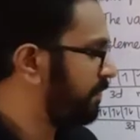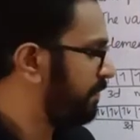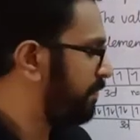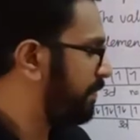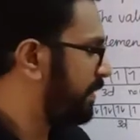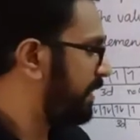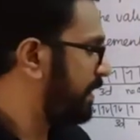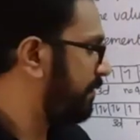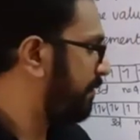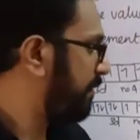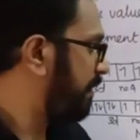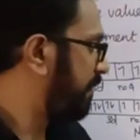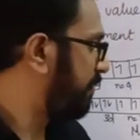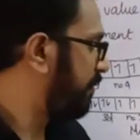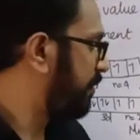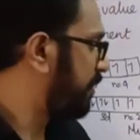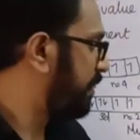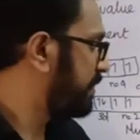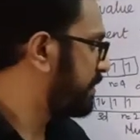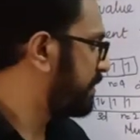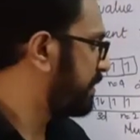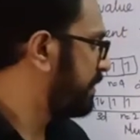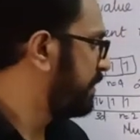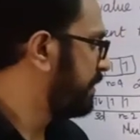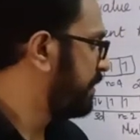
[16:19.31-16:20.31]
But we have
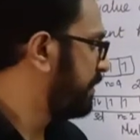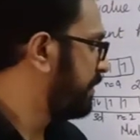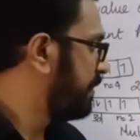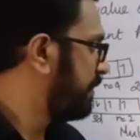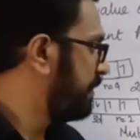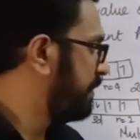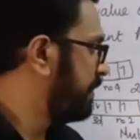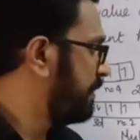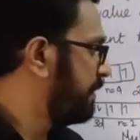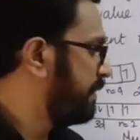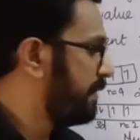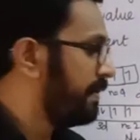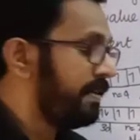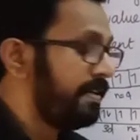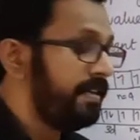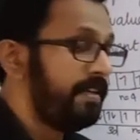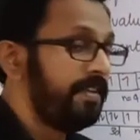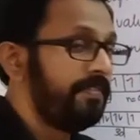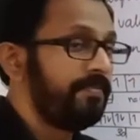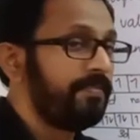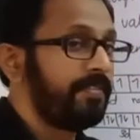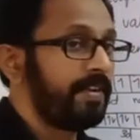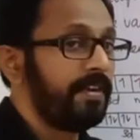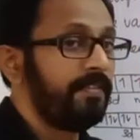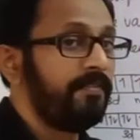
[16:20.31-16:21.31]
got
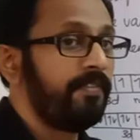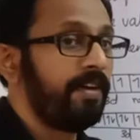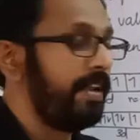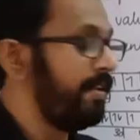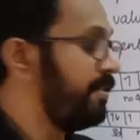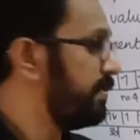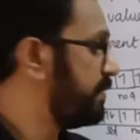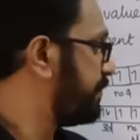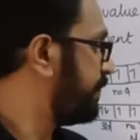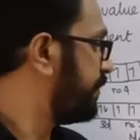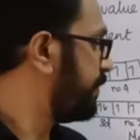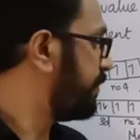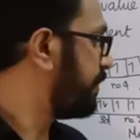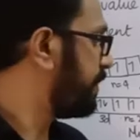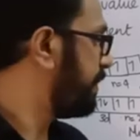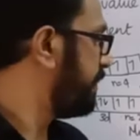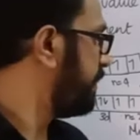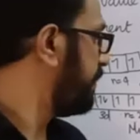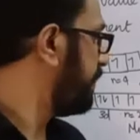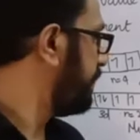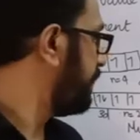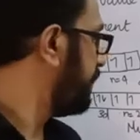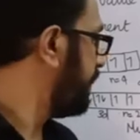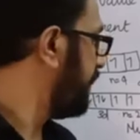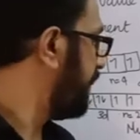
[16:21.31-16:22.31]
different values for
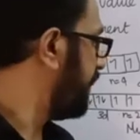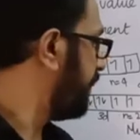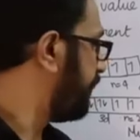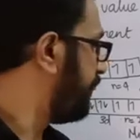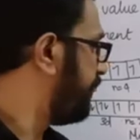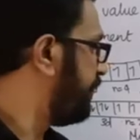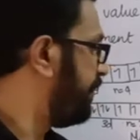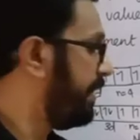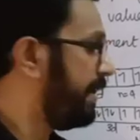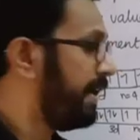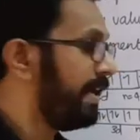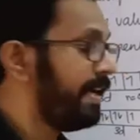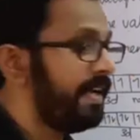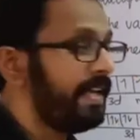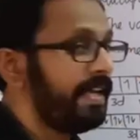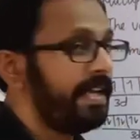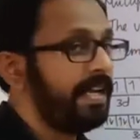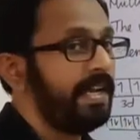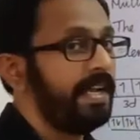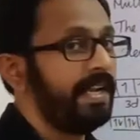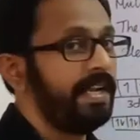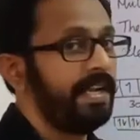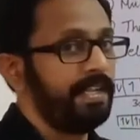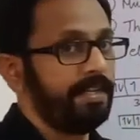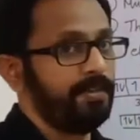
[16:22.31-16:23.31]
Fe
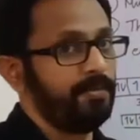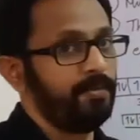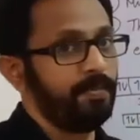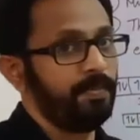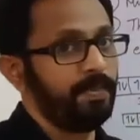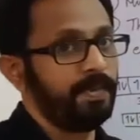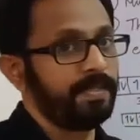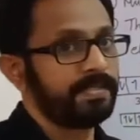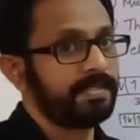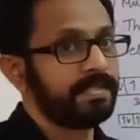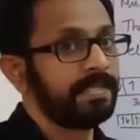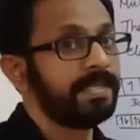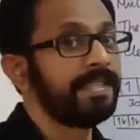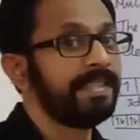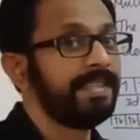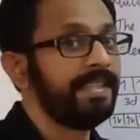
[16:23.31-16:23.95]
and Ni2 plus.